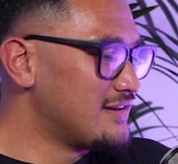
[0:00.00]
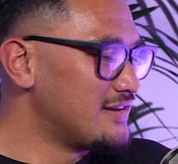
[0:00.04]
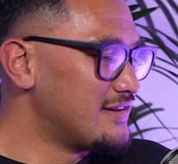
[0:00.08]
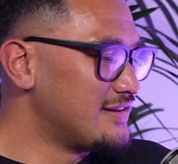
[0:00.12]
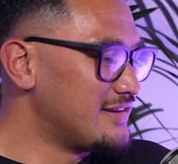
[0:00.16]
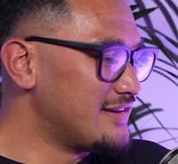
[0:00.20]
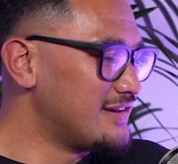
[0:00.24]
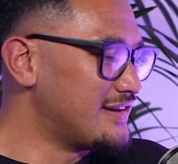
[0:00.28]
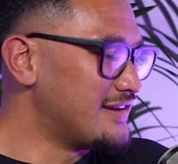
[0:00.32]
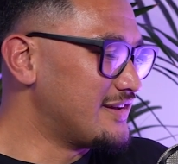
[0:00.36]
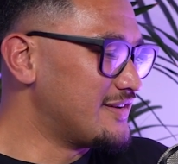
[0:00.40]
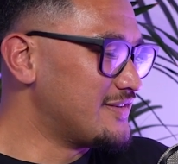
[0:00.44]

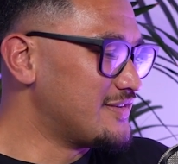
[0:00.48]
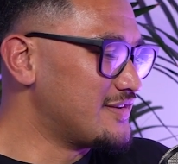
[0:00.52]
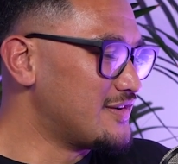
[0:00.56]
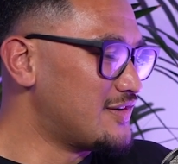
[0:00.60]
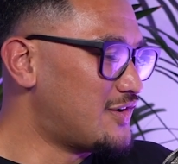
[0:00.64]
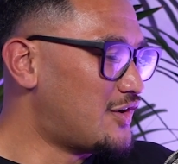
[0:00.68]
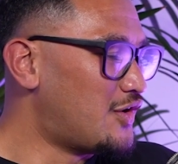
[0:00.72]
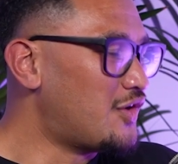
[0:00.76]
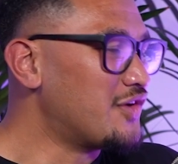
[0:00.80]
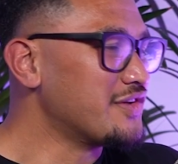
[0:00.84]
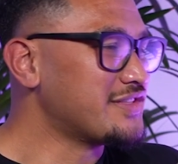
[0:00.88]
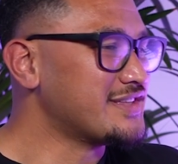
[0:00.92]
Yeah,
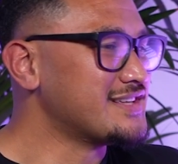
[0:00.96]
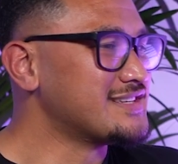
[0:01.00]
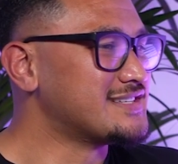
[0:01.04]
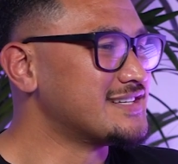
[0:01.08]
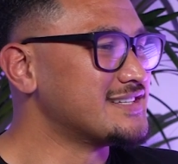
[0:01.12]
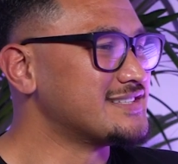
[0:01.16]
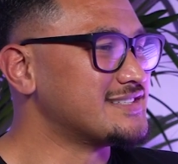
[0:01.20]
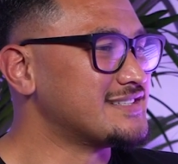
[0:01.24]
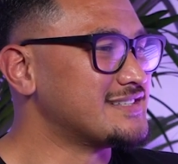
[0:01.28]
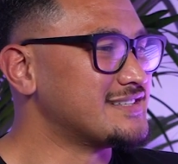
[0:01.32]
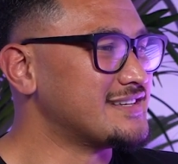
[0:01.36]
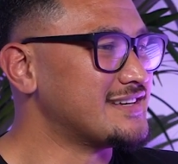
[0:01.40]

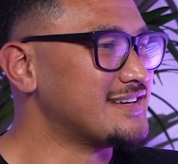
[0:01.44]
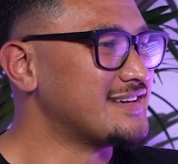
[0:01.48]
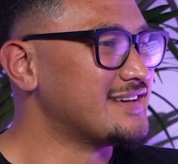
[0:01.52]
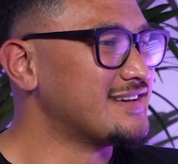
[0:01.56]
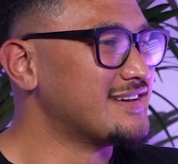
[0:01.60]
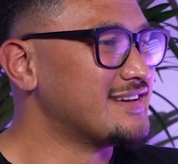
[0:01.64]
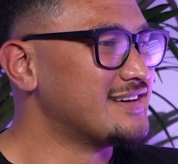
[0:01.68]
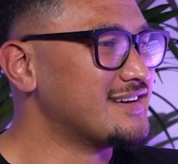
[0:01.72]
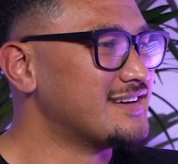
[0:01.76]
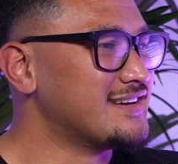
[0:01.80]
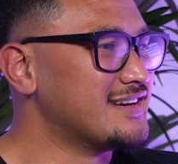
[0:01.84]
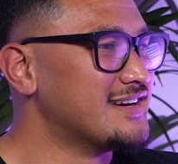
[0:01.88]
authenticity
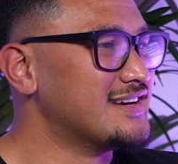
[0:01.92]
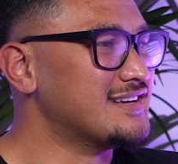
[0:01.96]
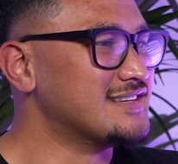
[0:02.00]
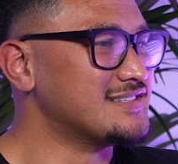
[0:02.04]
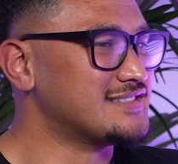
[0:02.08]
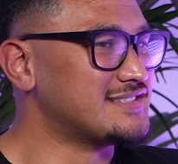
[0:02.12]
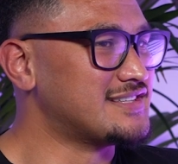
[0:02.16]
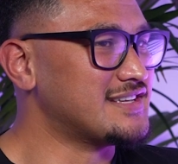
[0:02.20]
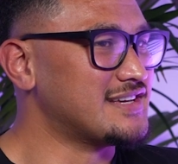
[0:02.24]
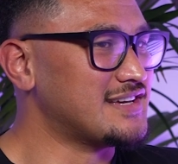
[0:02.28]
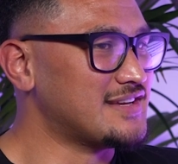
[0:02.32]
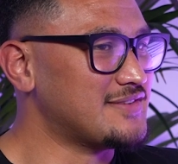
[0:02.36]

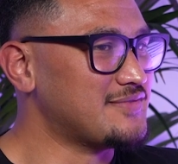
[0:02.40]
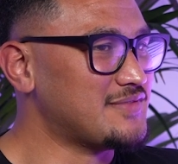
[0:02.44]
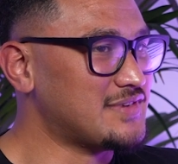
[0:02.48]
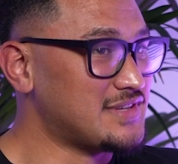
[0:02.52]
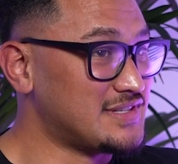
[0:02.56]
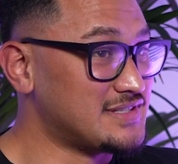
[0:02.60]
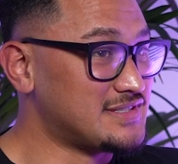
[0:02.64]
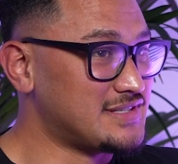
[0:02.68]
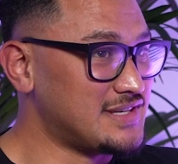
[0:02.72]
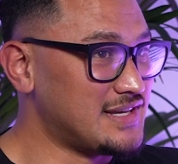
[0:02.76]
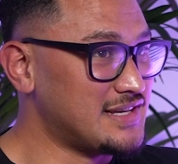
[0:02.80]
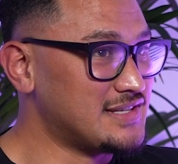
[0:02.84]
is
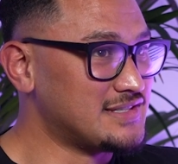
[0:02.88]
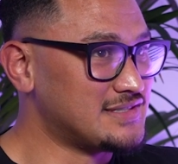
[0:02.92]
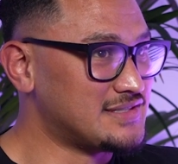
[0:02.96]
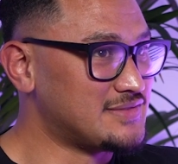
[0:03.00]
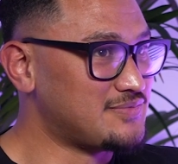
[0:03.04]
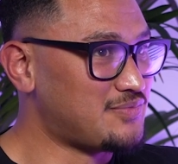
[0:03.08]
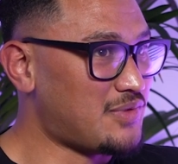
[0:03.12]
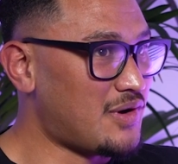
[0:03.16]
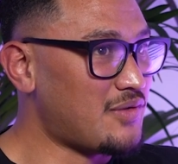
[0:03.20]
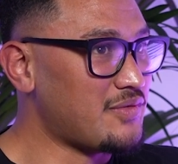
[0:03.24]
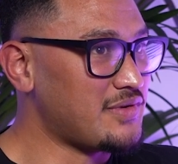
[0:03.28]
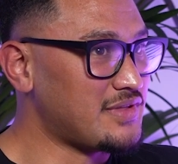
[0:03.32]

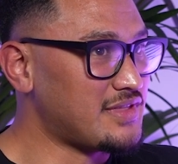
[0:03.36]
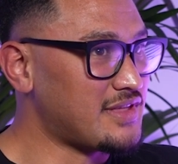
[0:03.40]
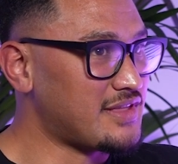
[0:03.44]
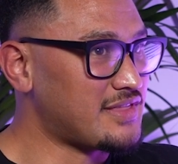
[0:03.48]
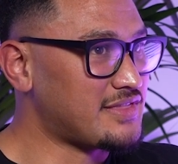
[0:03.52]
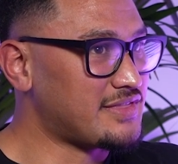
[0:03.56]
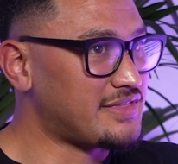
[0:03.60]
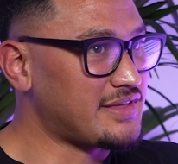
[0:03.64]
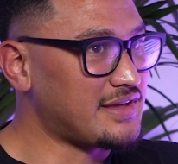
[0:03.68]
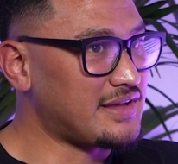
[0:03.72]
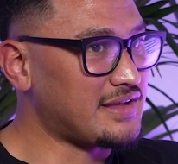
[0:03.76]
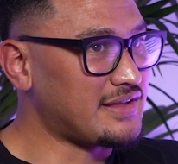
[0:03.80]
probably the
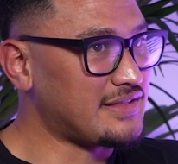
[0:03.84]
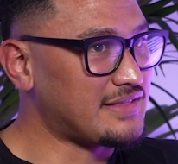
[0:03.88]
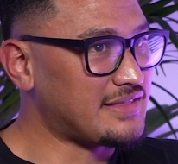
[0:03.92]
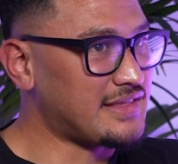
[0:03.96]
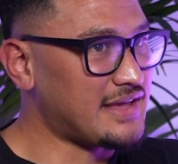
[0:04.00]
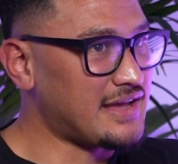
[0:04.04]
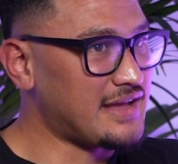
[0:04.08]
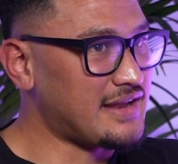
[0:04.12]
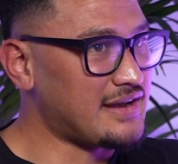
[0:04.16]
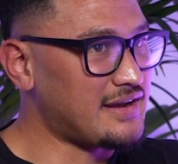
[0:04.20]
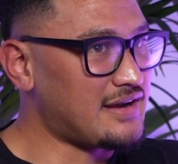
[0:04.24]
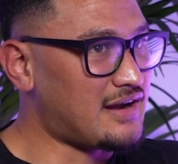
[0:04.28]
thing
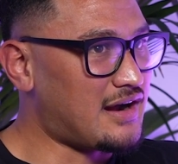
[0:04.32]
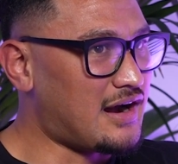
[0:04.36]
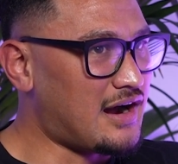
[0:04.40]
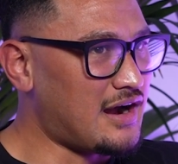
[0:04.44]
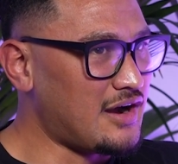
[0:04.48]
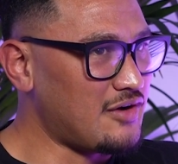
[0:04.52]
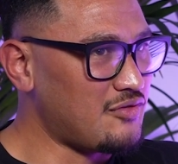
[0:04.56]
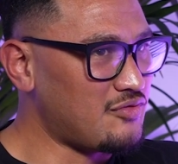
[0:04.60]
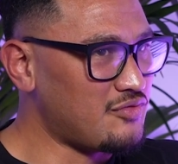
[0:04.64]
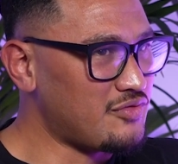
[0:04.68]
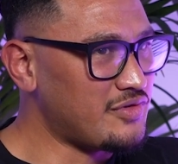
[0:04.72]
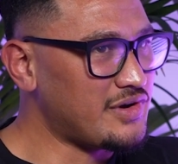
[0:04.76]
that I
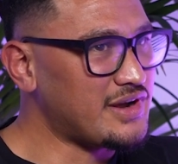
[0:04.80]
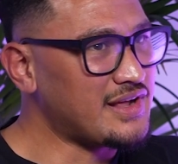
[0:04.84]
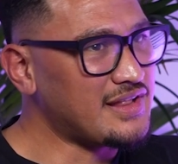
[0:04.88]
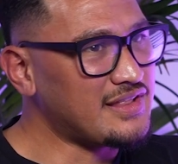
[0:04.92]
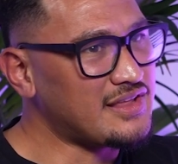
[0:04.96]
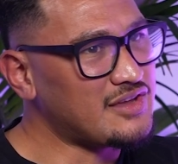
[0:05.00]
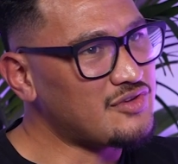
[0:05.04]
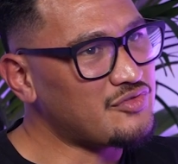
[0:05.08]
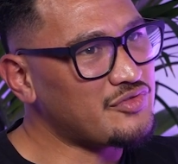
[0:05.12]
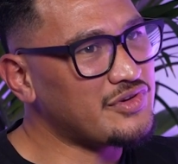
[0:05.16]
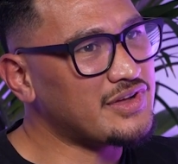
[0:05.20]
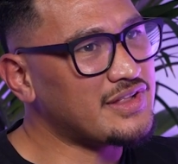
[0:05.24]

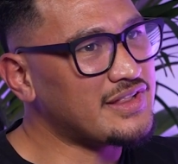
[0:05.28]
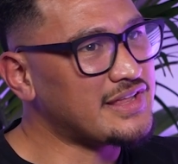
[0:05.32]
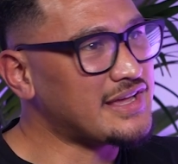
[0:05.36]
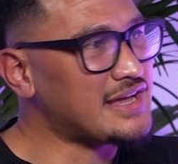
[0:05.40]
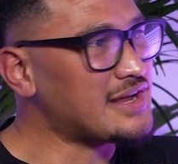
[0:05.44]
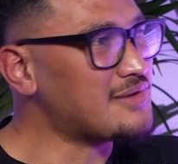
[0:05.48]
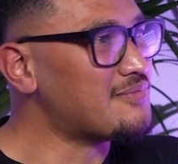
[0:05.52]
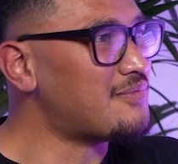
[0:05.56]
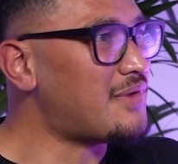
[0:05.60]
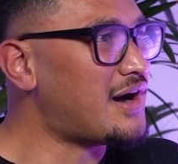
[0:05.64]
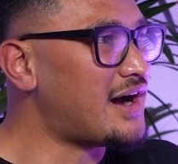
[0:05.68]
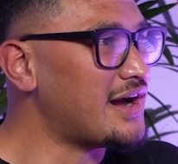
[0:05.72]
really really
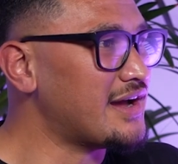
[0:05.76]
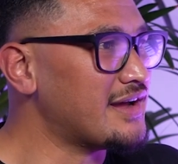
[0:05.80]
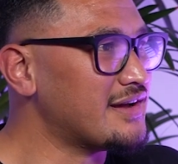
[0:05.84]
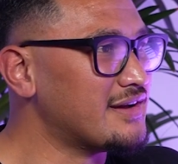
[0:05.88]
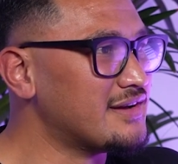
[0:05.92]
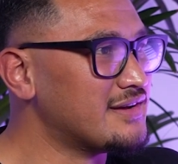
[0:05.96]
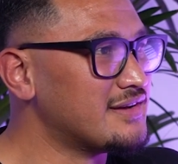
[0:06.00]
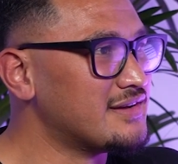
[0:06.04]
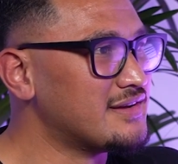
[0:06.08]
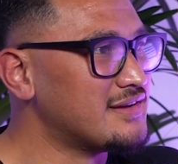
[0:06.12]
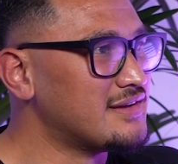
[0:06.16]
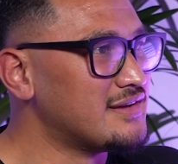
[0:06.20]
admire
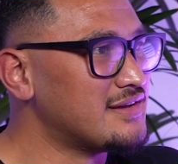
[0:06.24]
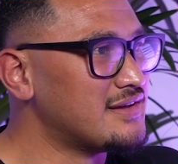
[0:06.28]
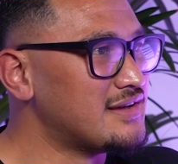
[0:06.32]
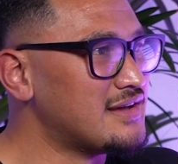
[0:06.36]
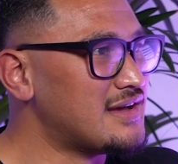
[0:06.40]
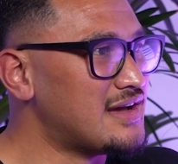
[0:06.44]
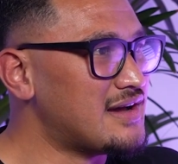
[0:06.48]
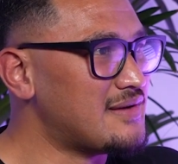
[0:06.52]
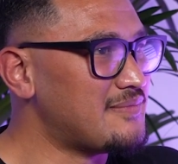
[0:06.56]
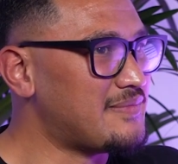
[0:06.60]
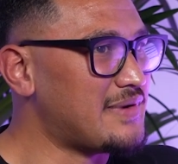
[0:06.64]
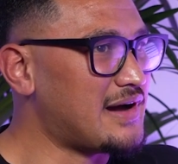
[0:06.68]

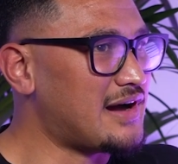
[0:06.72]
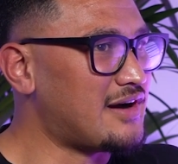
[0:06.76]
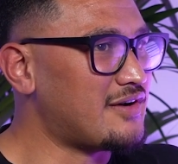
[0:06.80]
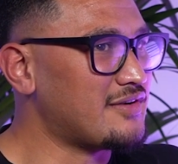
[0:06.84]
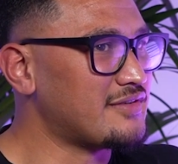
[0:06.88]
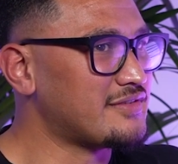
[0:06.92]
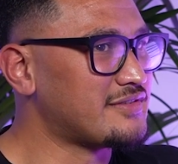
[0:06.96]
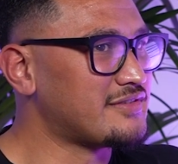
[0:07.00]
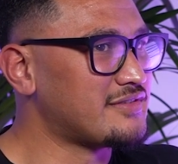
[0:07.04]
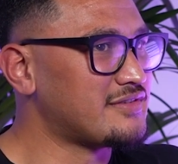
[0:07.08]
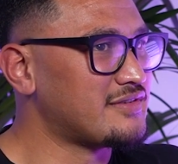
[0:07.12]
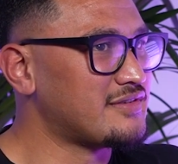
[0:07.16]

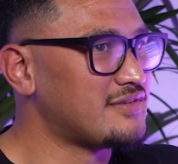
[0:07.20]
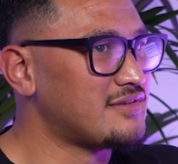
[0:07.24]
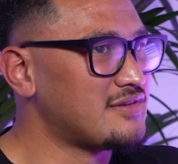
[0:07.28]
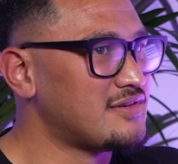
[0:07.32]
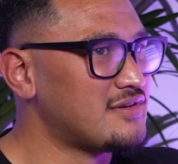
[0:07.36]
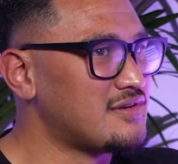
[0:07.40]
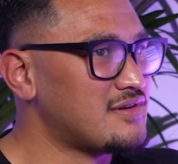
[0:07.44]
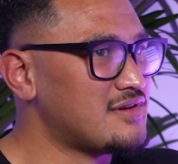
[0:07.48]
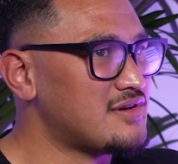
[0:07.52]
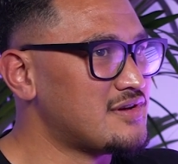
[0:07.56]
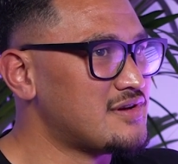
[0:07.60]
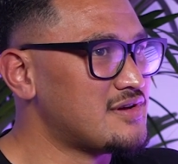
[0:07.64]
about
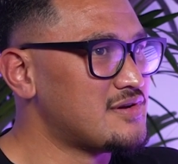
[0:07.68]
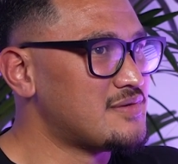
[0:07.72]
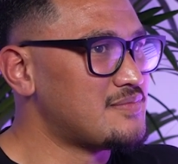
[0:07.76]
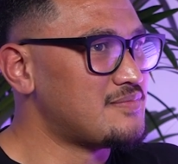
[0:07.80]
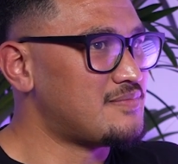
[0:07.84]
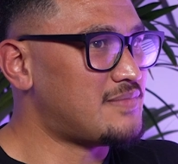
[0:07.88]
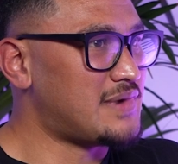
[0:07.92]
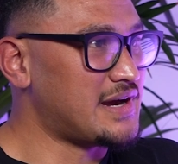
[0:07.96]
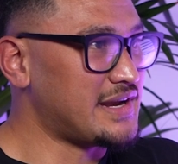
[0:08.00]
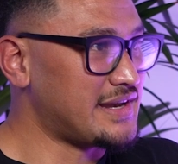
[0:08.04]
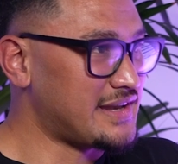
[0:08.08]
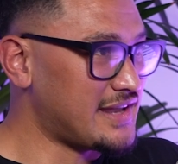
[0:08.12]

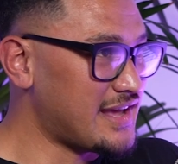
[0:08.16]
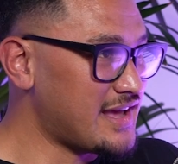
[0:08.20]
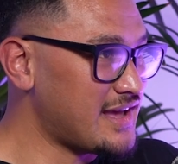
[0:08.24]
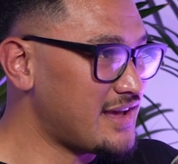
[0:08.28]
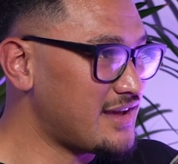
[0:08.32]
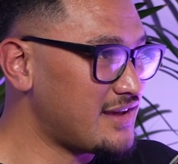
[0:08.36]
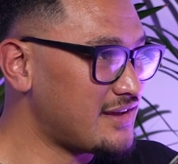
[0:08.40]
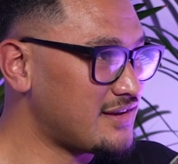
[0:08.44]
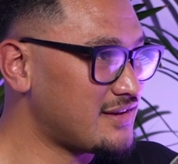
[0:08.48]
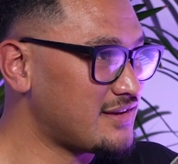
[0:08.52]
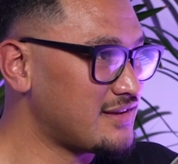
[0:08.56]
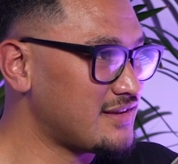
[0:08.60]
my
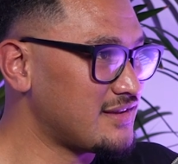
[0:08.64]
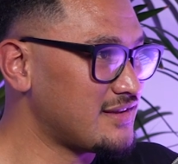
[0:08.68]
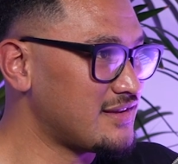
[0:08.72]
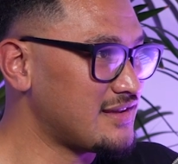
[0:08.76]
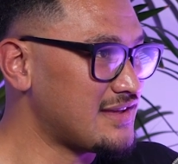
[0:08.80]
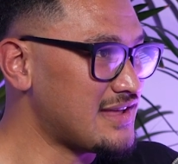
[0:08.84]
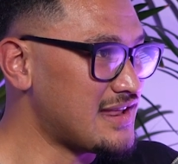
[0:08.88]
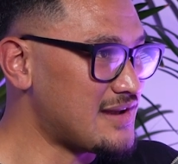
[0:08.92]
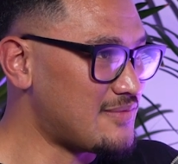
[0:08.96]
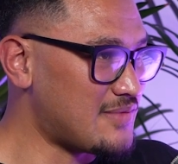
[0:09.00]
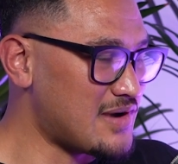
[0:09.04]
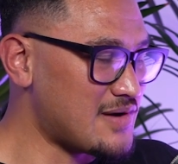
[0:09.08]
dad
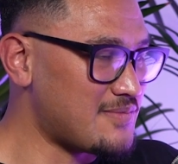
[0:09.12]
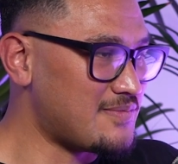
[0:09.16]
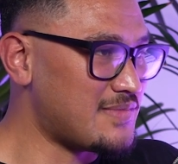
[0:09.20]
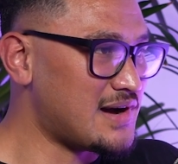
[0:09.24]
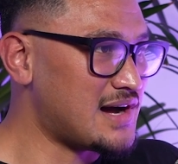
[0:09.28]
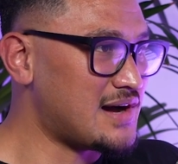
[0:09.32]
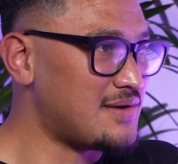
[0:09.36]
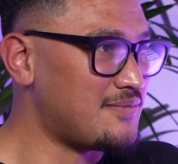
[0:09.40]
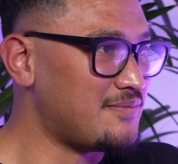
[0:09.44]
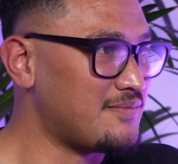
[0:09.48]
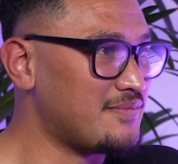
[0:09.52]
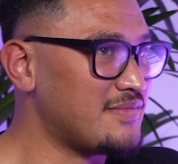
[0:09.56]
and my
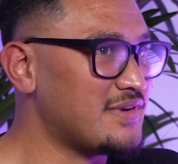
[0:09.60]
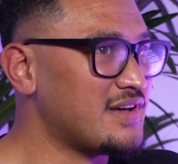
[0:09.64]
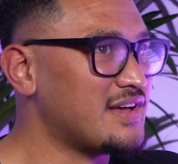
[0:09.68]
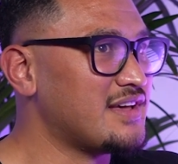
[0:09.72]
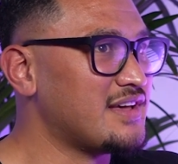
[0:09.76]
mum